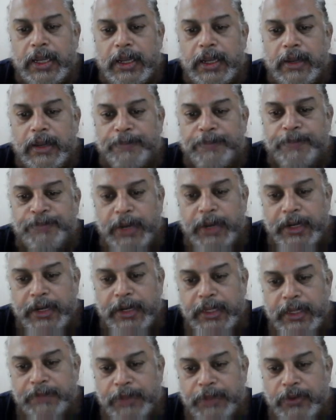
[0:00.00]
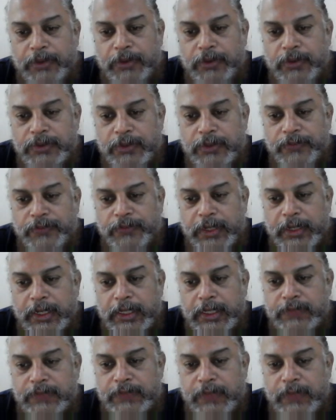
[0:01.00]
bleeding because of
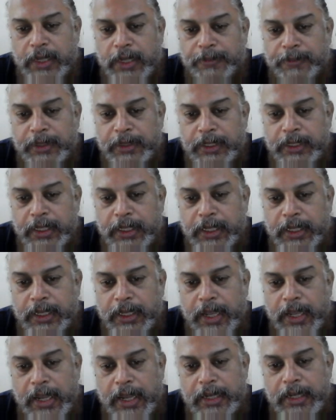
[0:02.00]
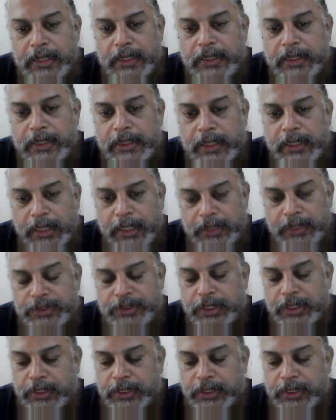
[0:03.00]
decreased vitamin K, and itching.